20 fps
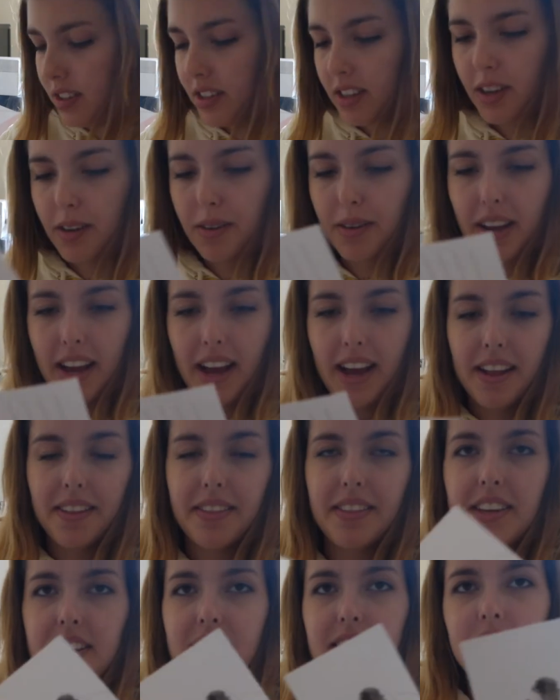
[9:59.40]
So yeah,
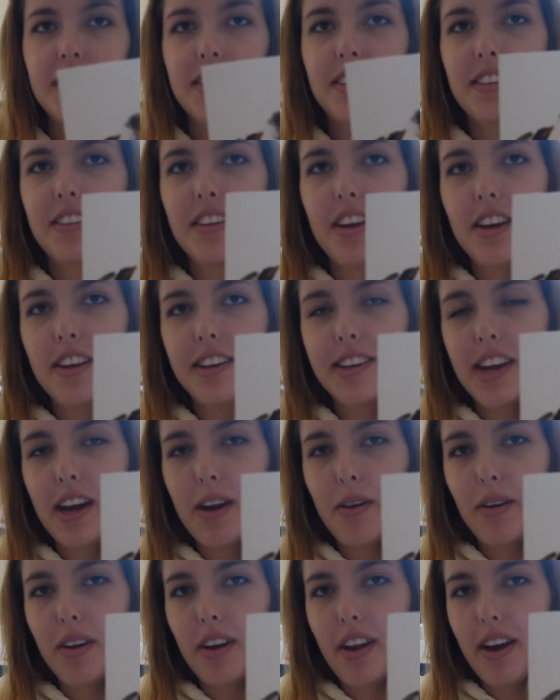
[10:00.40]
this turned
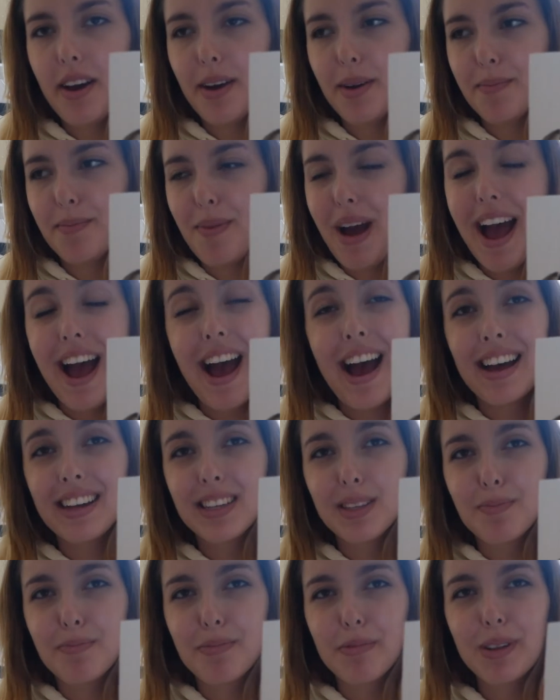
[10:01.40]
out
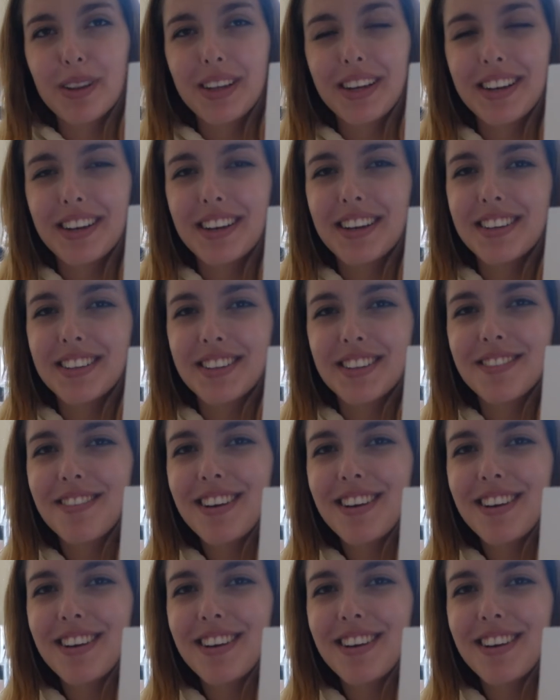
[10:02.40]
as brilliant as the